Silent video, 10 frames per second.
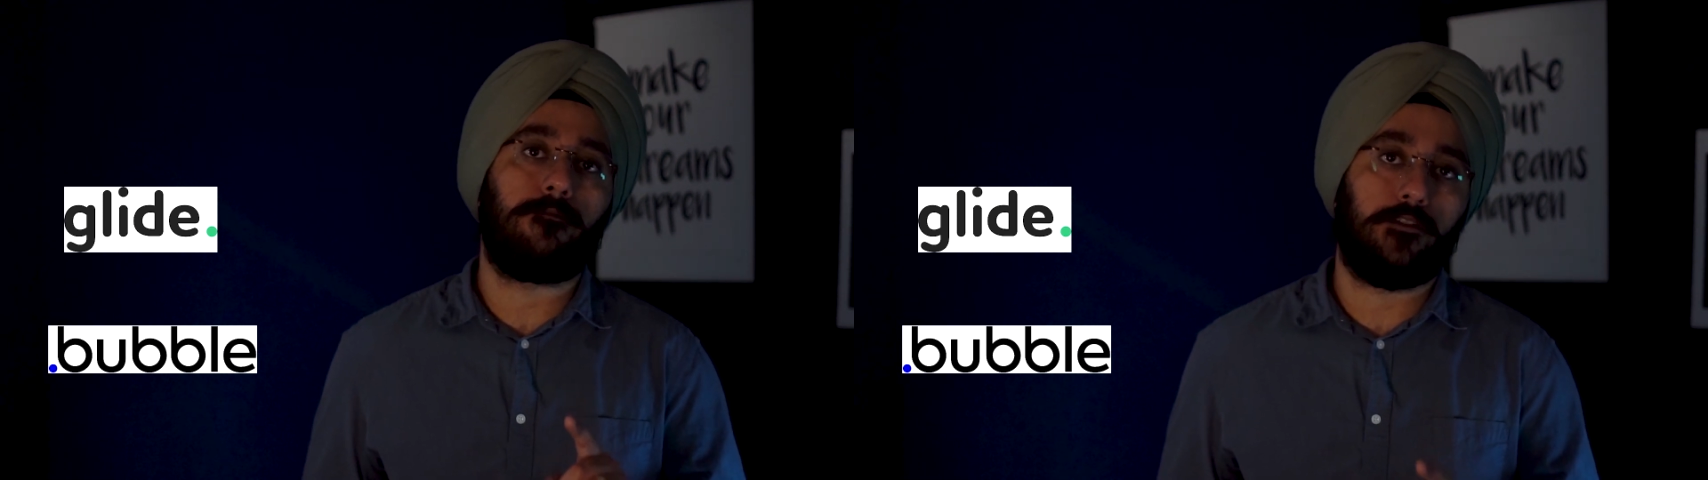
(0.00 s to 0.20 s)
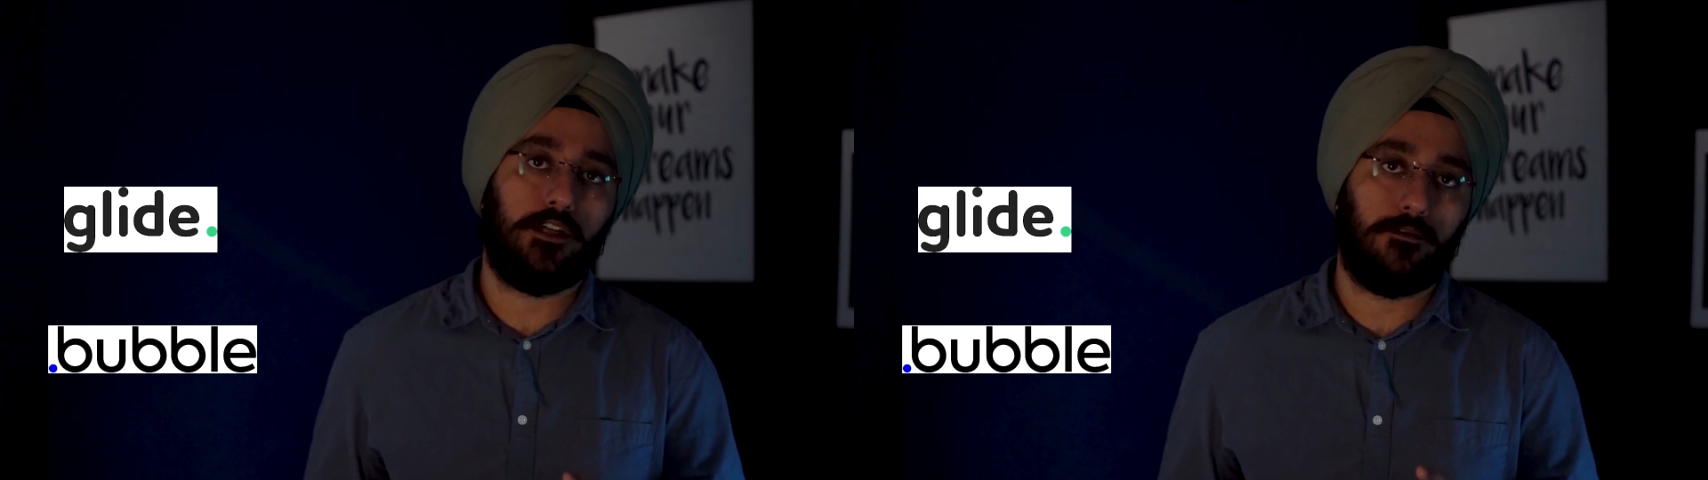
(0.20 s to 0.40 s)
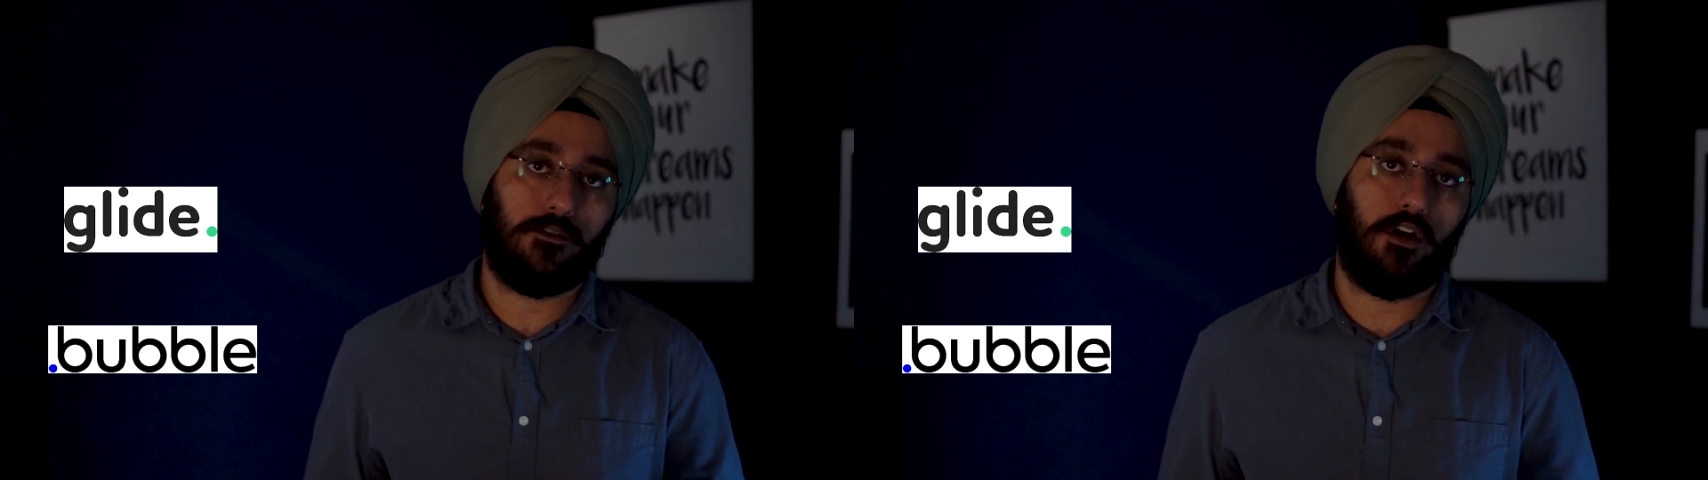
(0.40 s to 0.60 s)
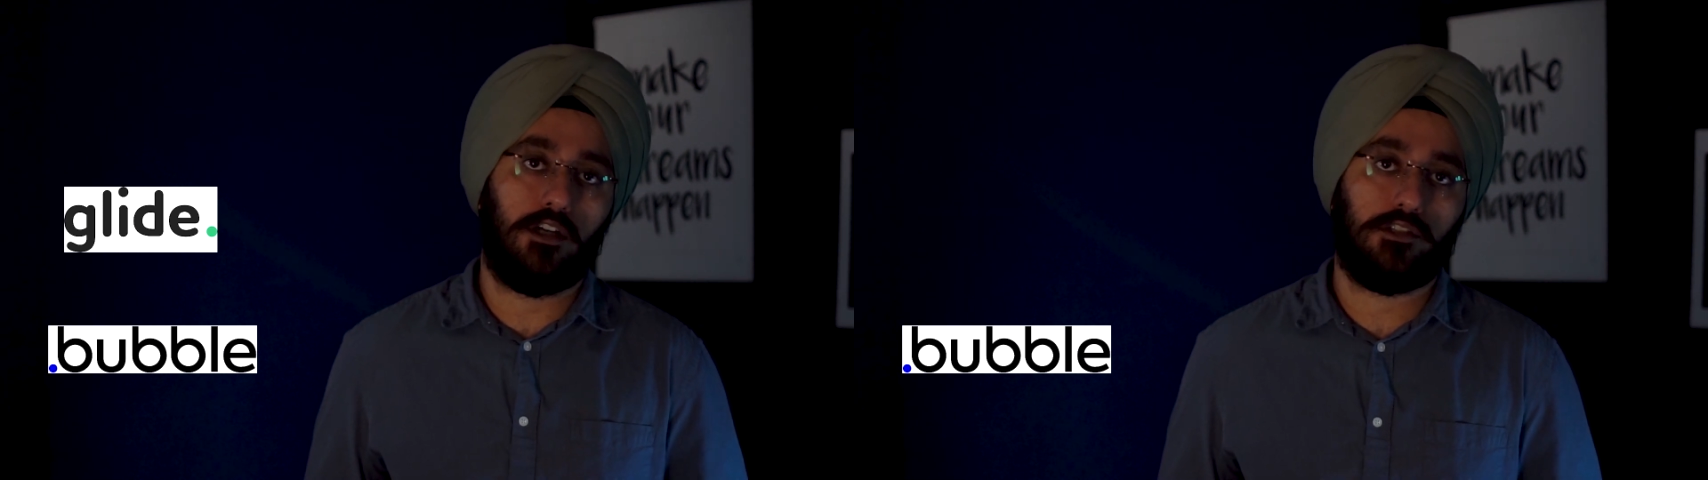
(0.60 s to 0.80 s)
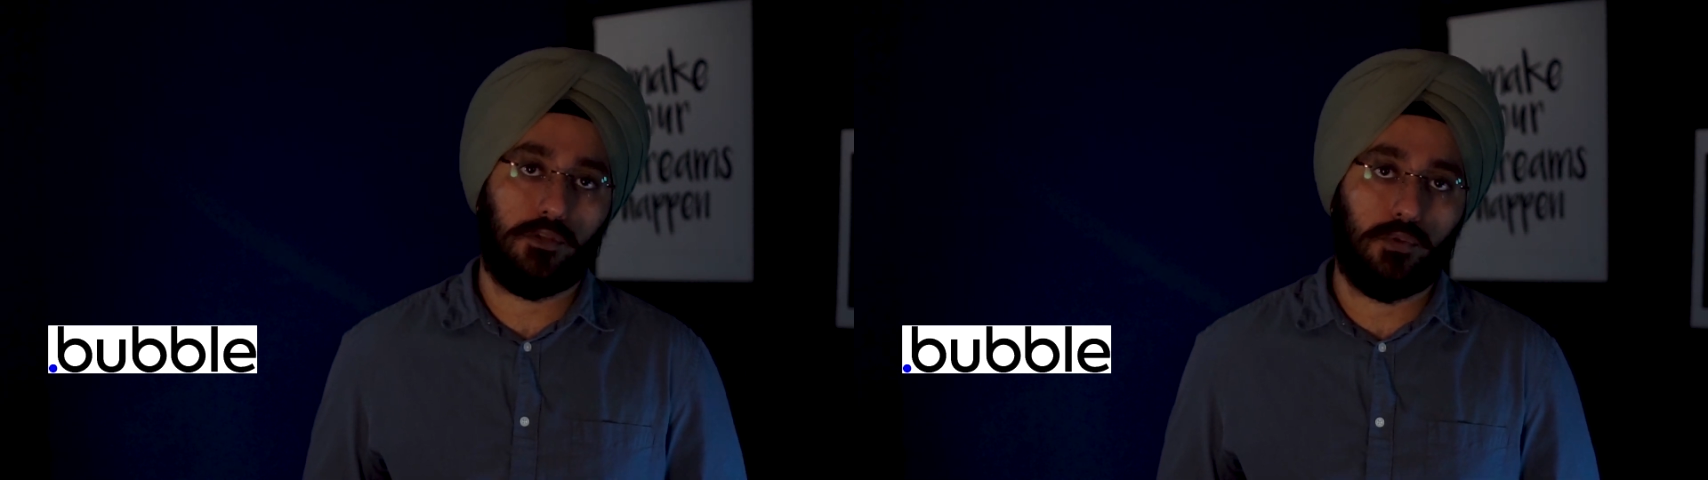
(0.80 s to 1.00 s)
free of
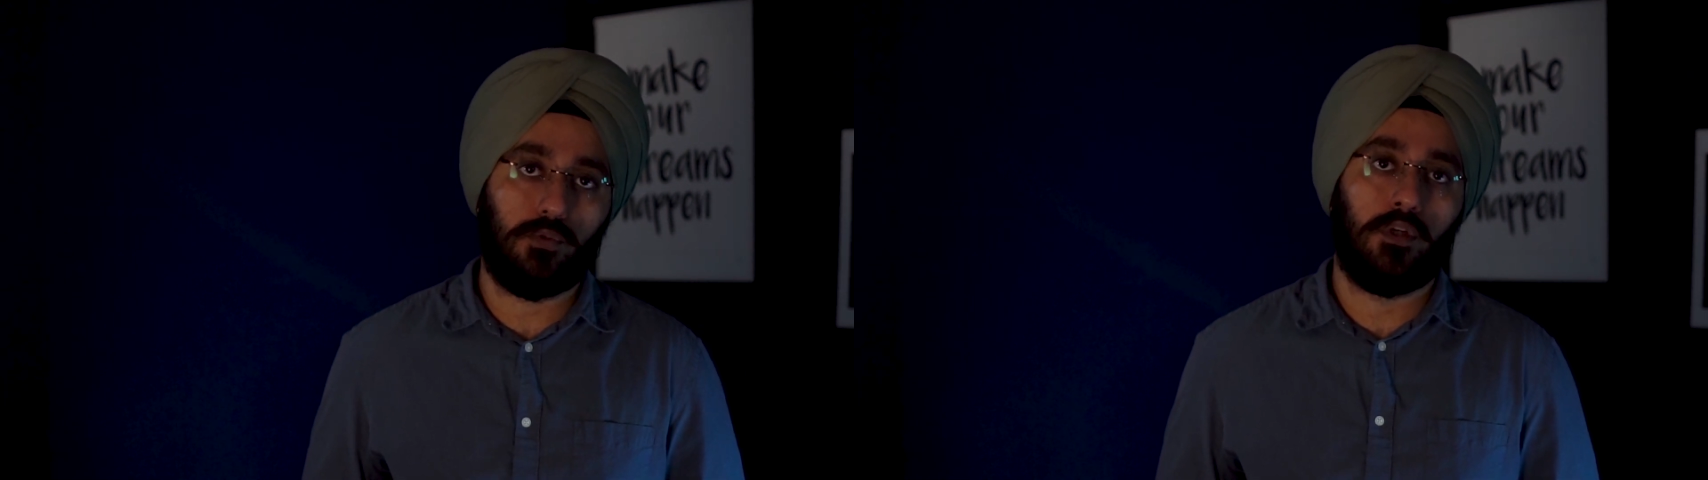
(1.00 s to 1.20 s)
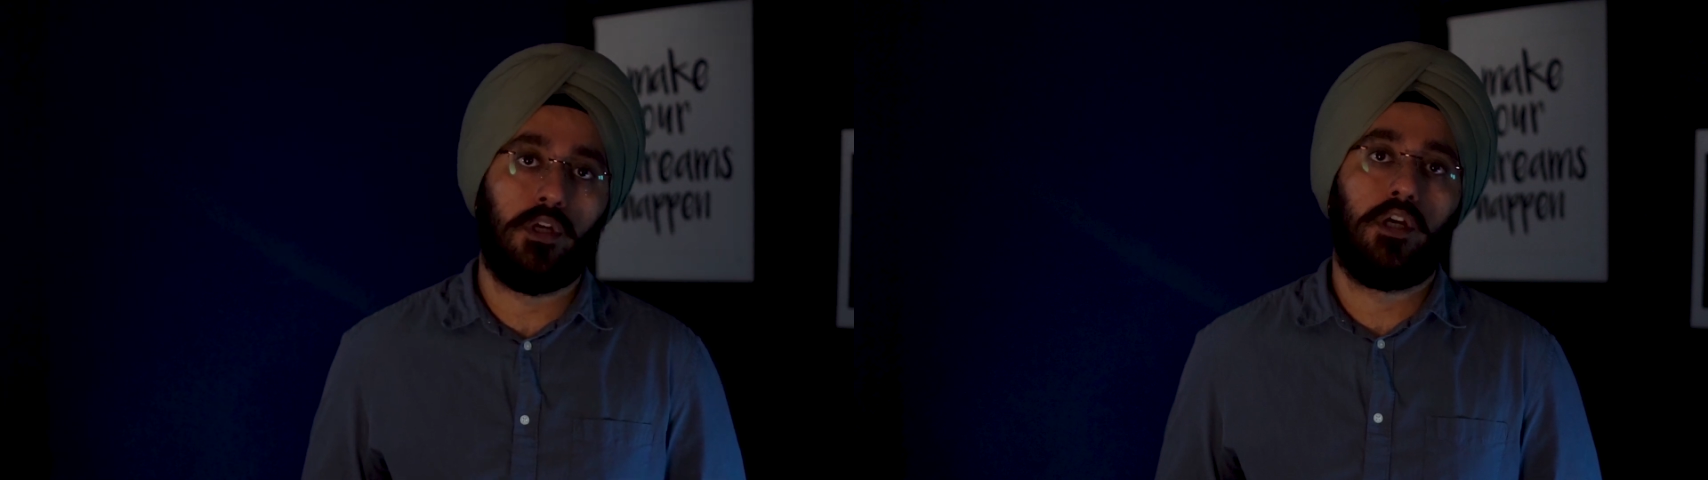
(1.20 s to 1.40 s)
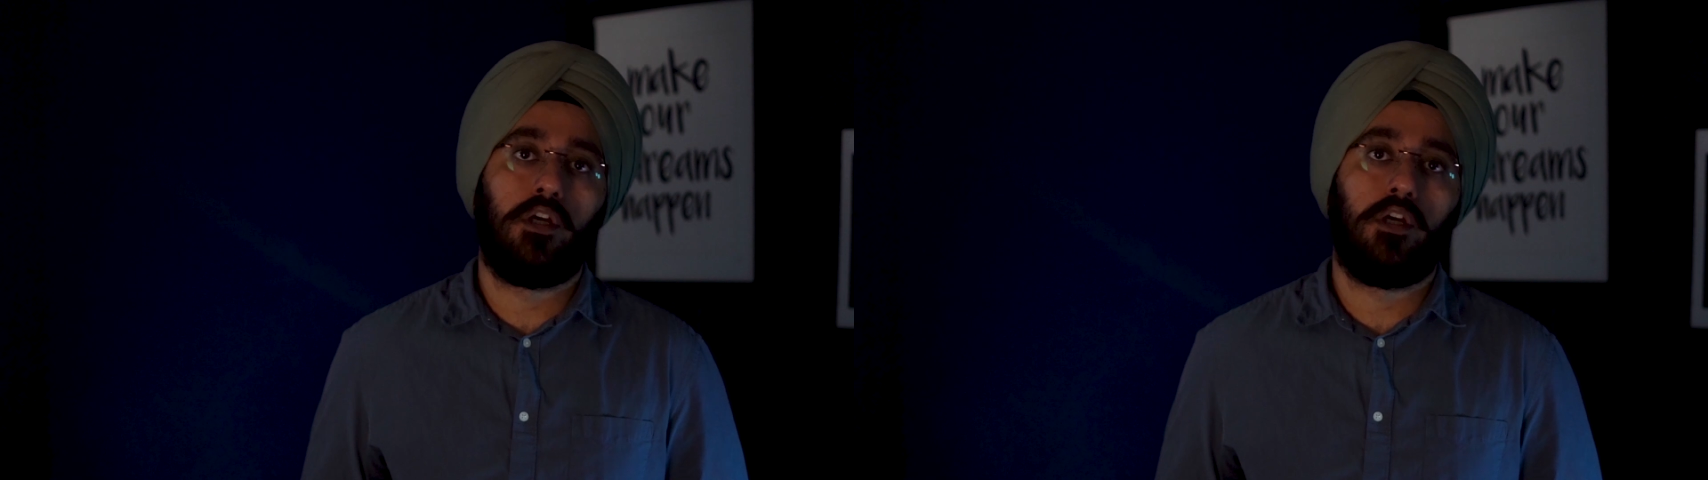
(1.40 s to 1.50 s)
cost too.